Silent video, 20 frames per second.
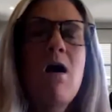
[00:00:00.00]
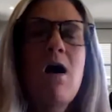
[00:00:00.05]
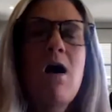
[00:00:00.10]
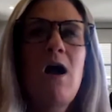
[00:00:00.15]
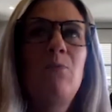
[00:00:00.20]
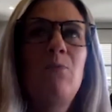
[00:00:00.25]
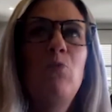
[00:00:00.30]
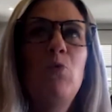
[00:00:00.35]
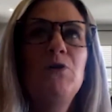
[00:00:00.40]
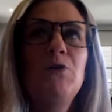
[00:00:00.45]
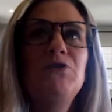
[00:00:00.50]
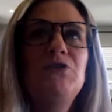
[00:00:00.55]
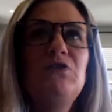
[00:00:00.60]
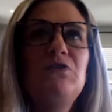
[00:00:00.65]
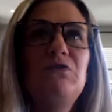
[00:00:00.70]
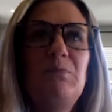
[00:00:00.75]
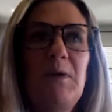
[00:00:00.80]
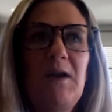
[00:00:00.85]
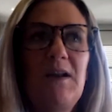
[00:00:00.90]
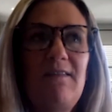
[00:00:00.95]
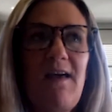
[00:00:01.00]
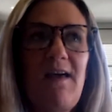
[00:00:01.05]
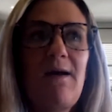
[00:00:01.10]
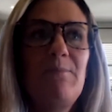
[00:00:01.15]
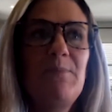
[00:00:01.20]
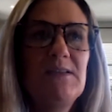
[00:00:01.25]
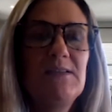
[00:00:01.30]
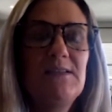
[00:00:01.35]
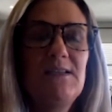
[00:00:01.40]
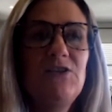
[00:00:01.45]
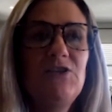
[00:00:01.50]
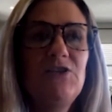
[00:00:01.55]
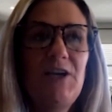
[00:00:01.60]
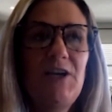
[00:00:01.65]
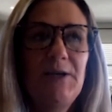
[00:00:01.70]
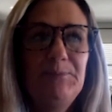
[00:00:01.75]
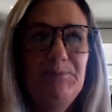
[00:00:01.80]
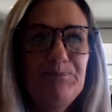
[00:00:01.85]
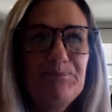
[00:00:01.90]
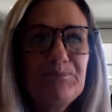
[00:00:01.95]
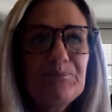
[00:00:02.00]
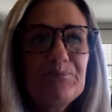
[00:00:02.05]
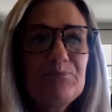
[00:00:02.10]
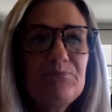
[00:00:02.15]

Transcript: Once you've been in that position